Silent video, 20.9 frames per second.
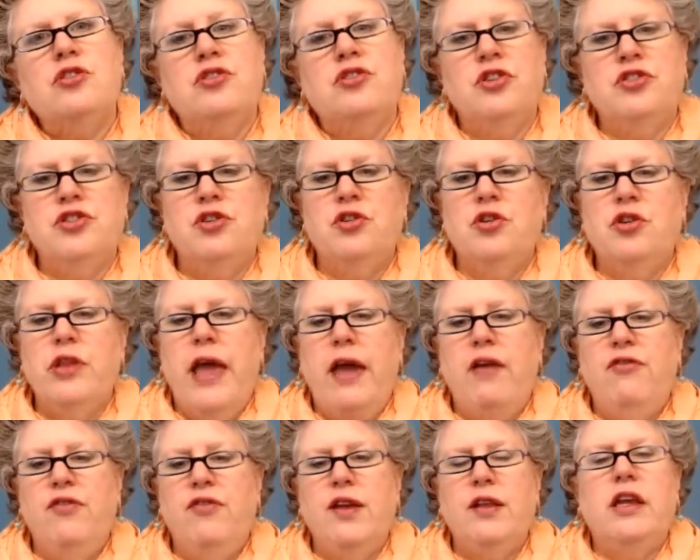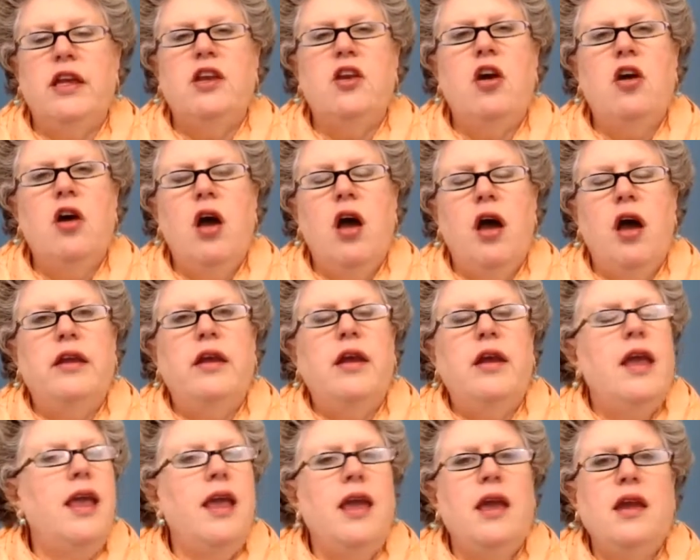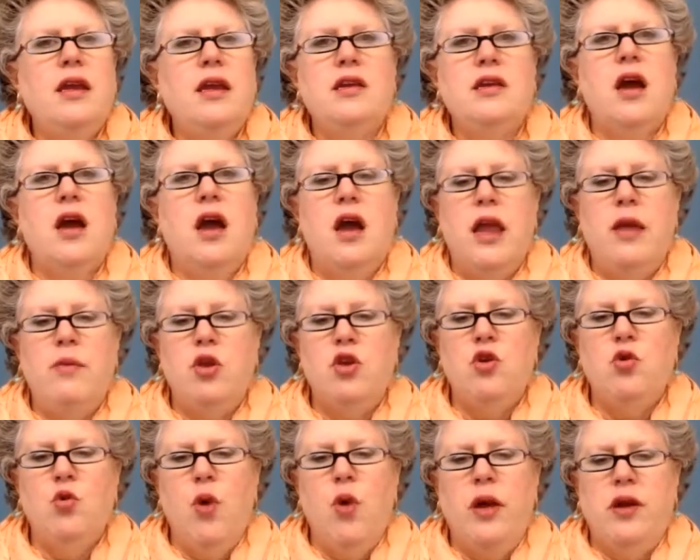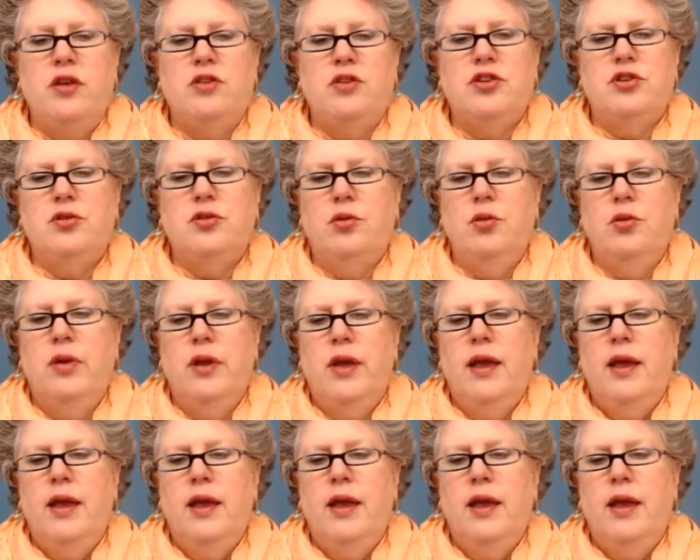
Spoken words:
to turn that feeling on anytime you want it to.